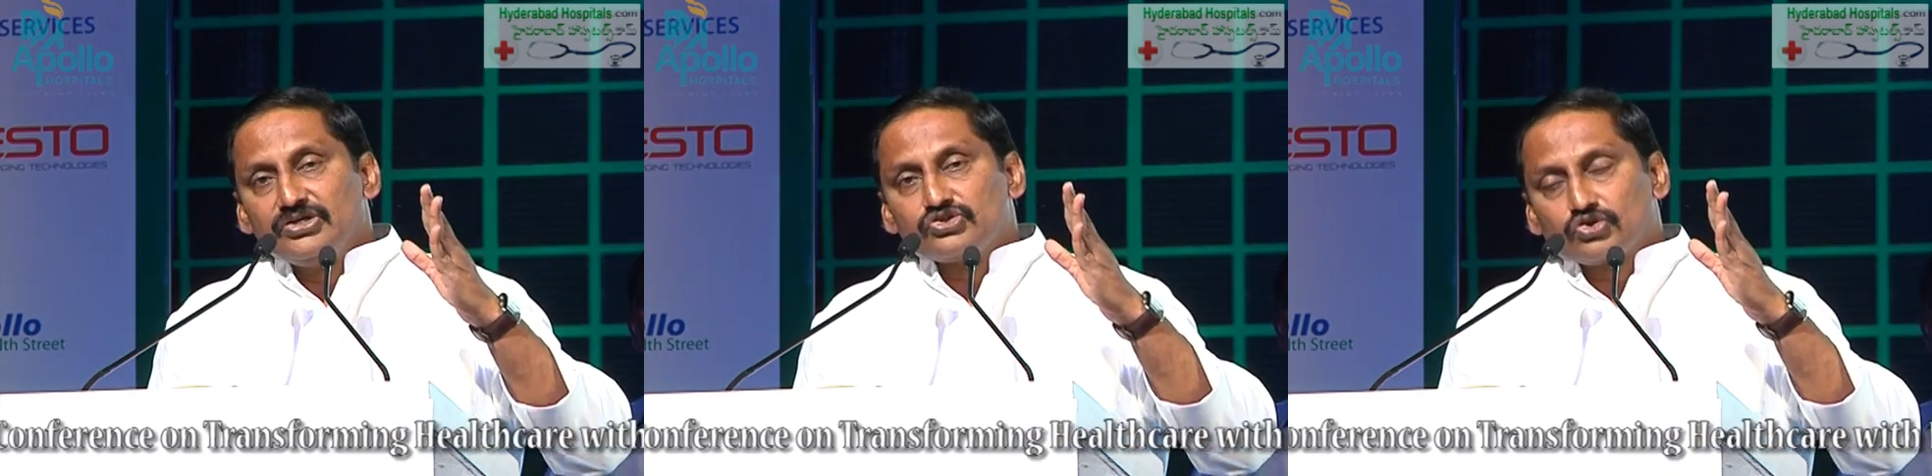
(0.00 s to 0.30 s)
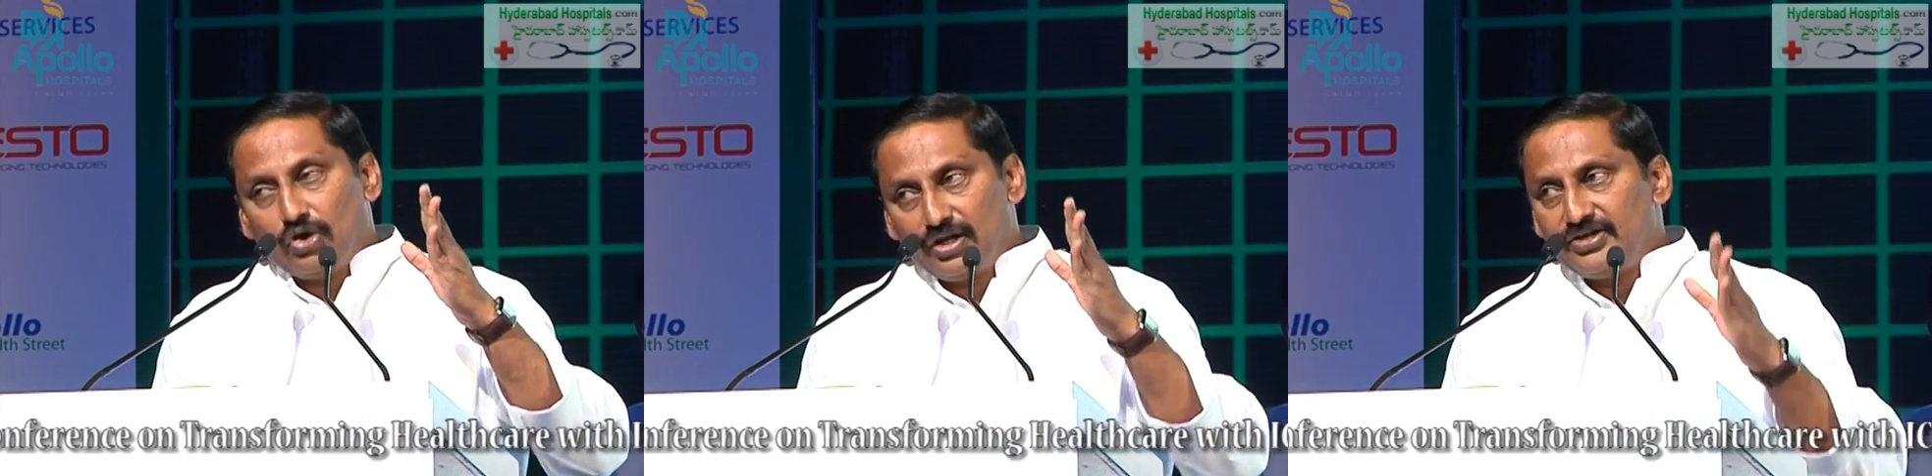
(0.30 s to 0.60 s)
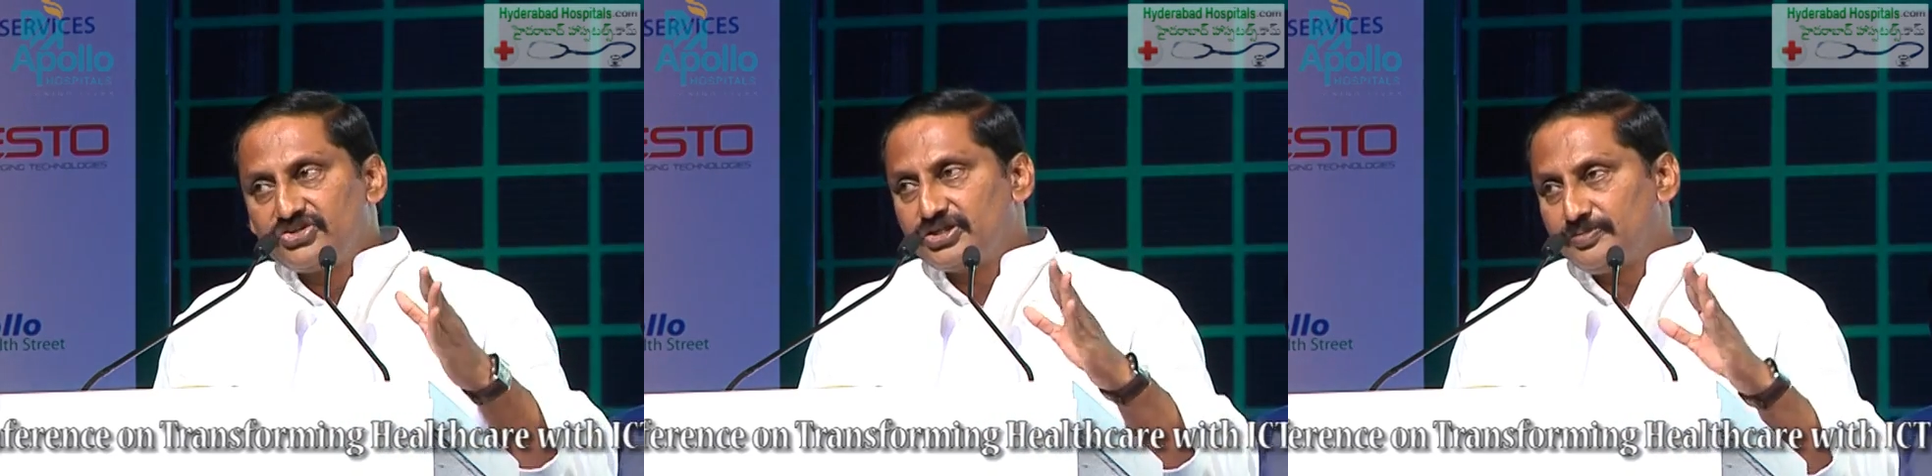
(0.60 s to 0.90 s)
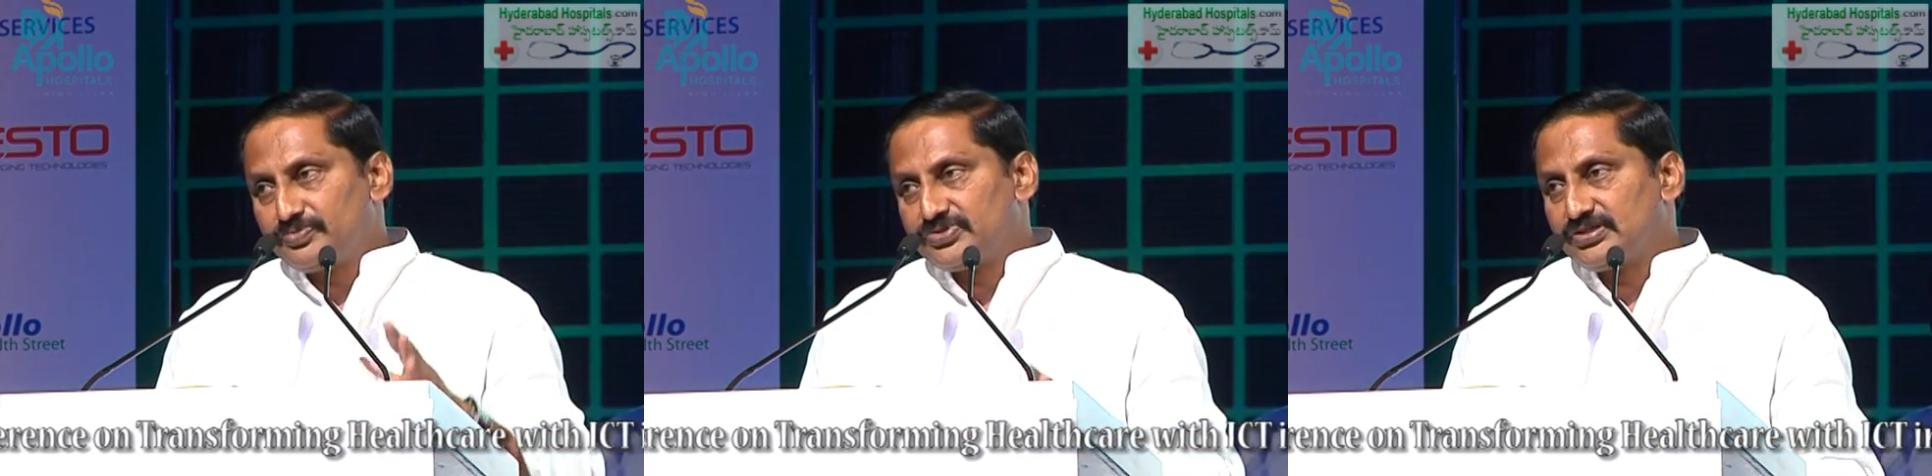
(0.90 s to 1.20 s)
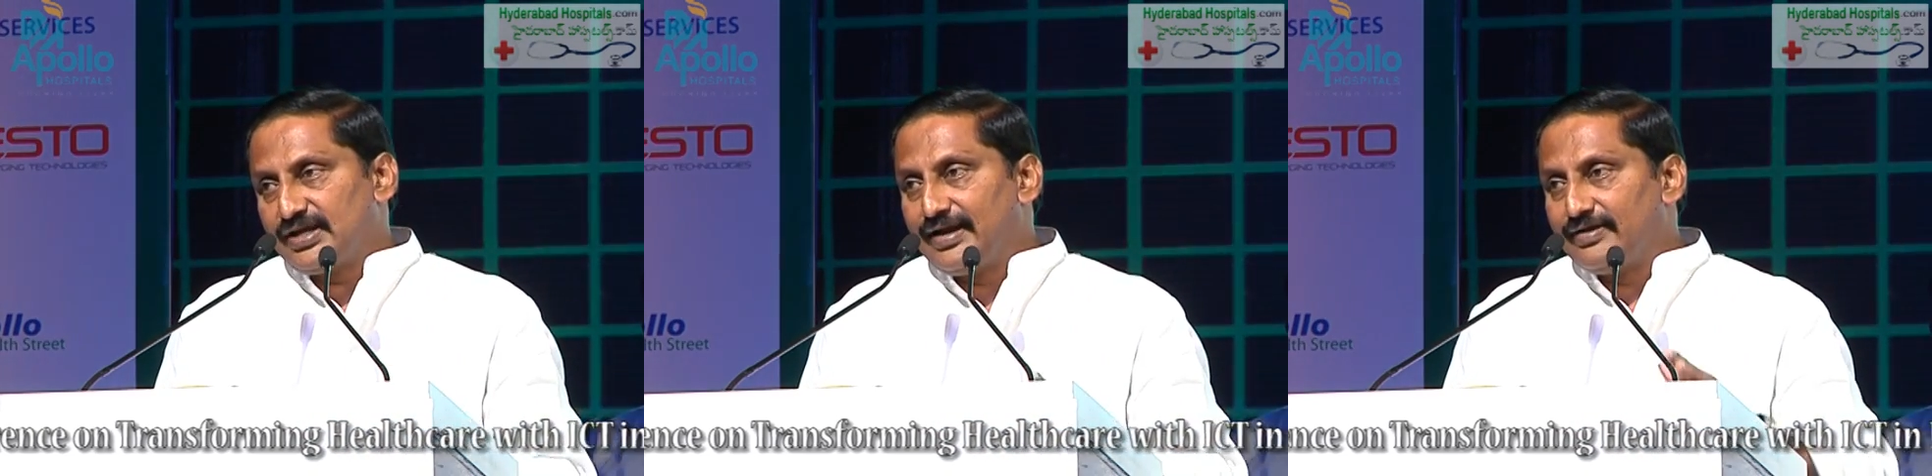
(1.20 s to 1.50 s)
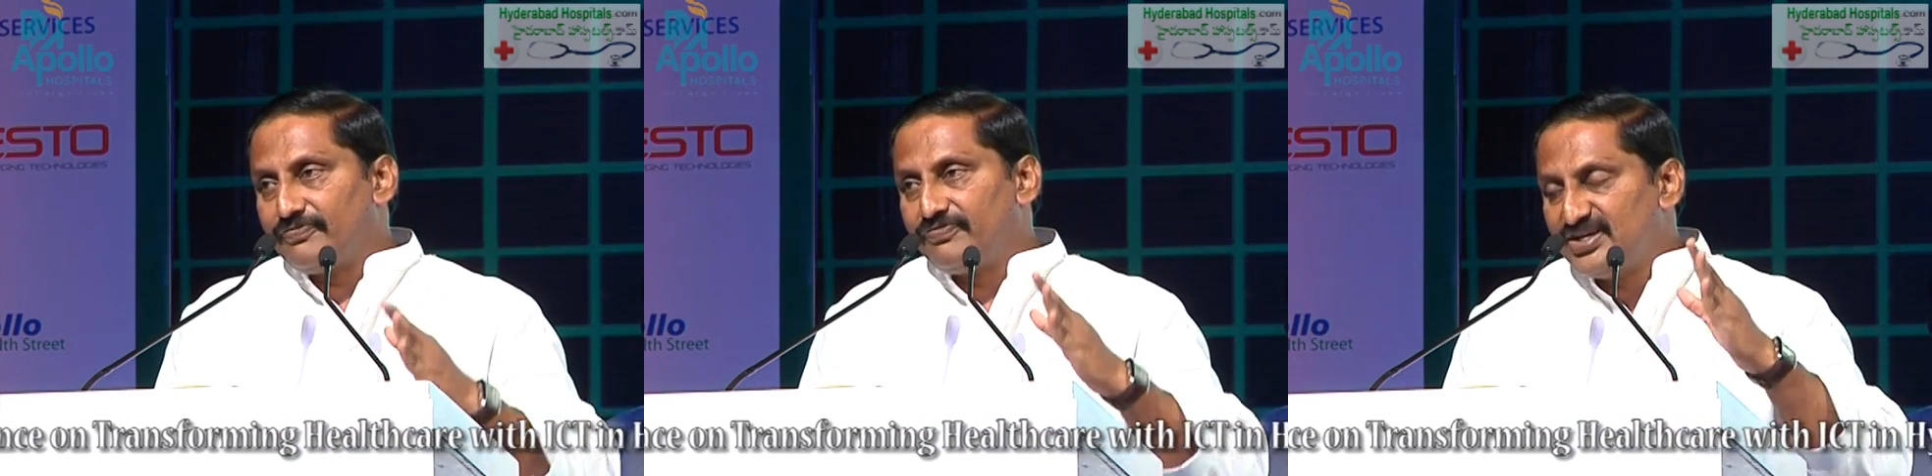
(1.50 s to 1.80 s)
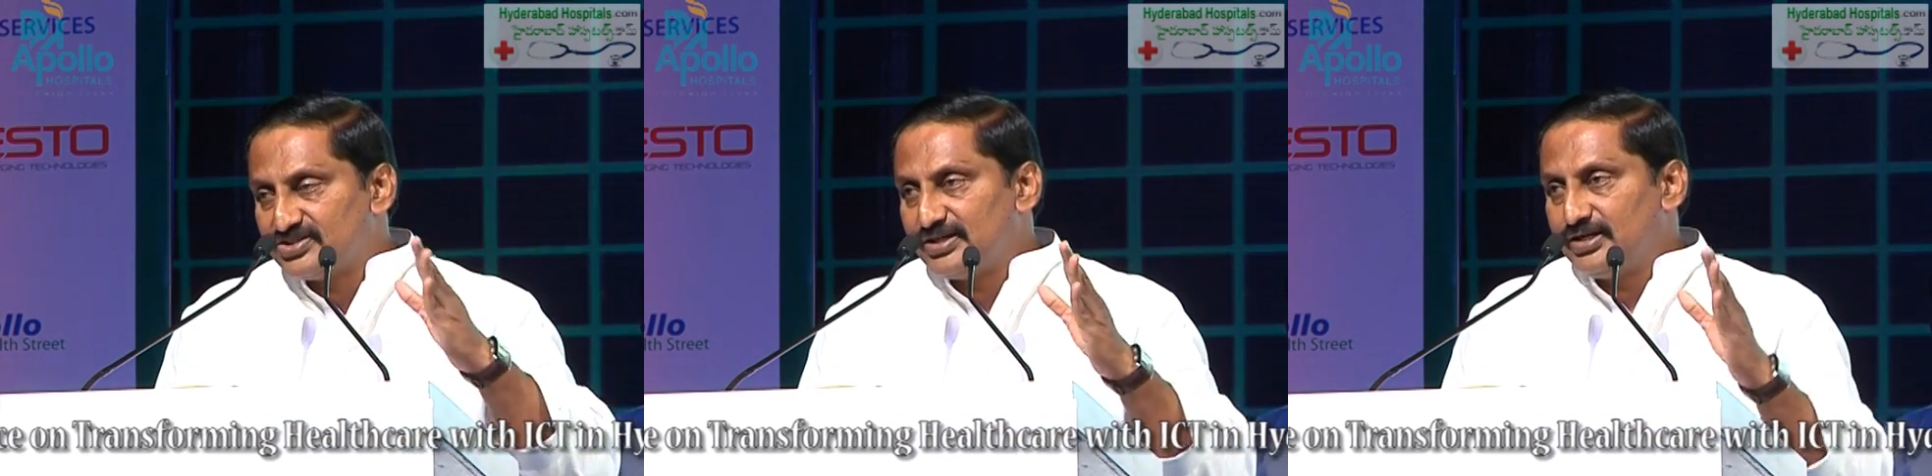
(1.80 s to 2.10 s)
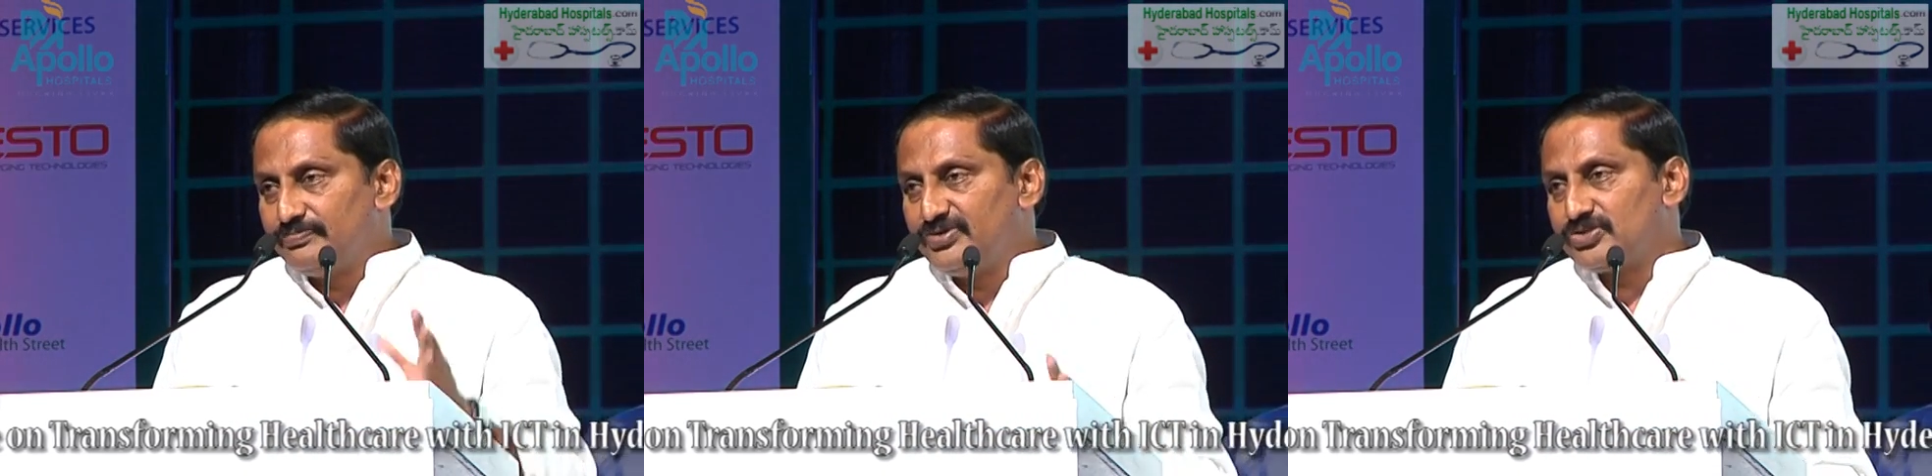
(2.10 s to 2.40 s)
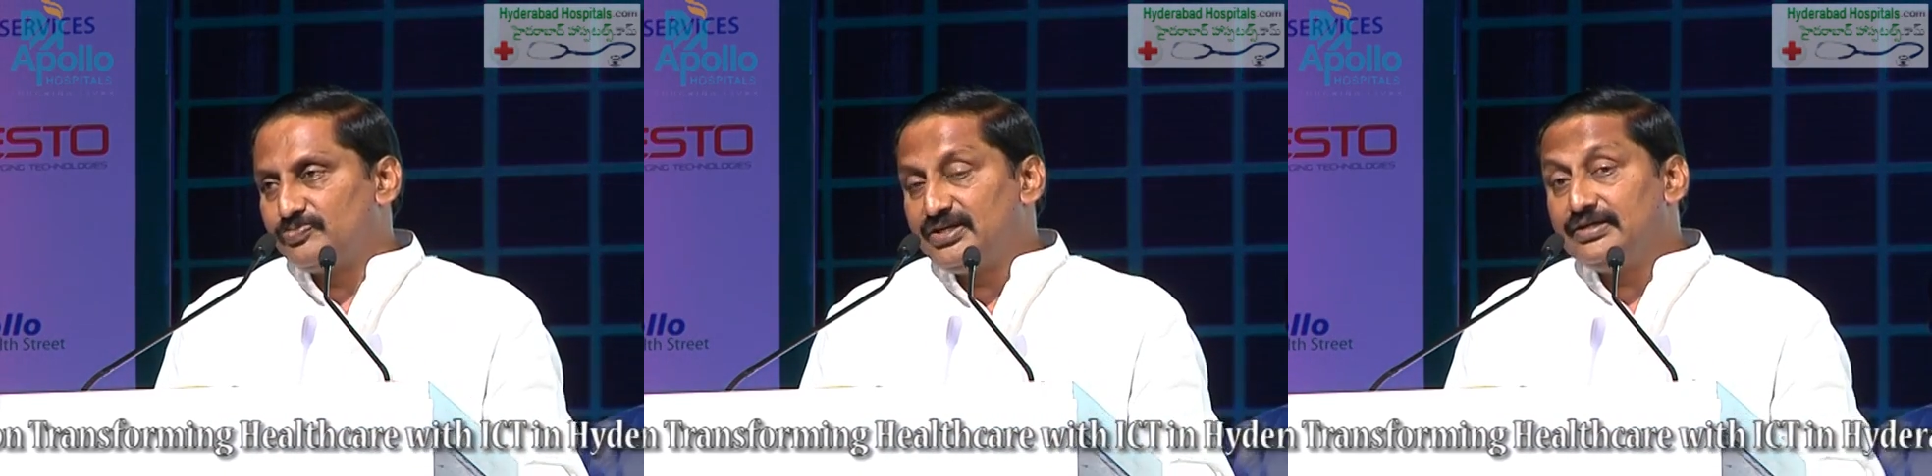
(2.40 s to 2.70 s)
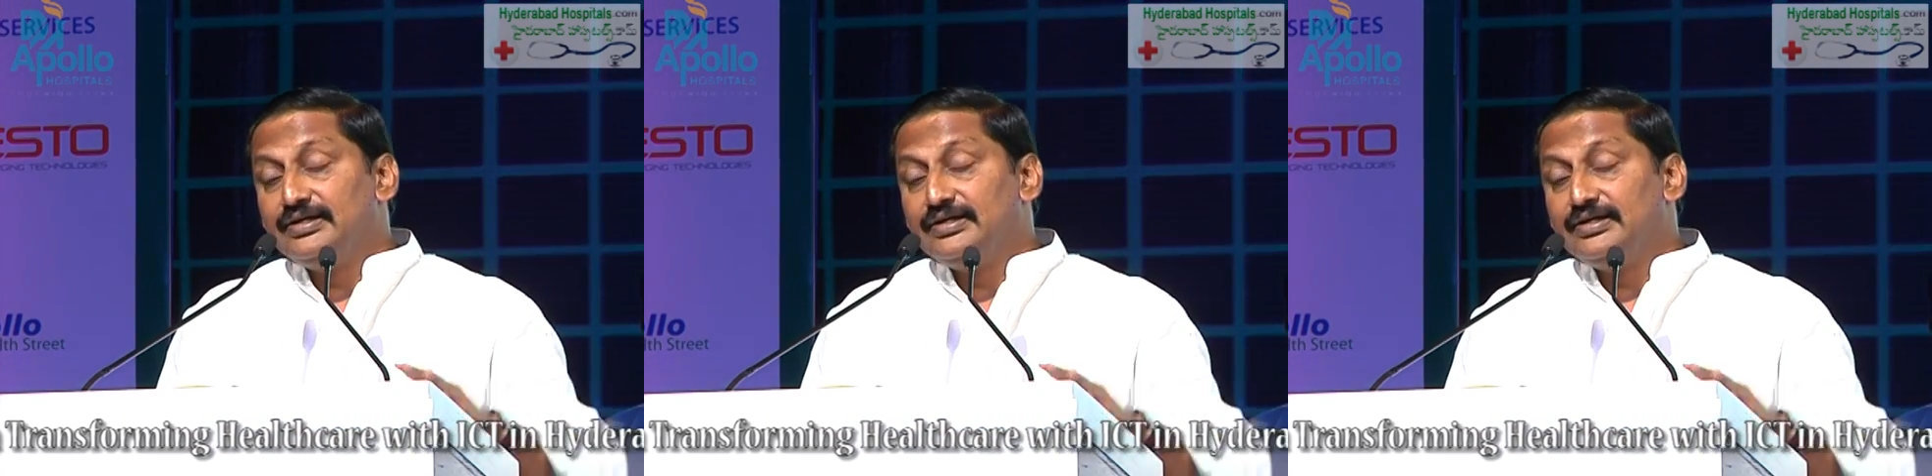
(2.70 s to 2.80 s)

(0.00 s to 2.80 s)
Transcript: scholarships and fees reimbursement,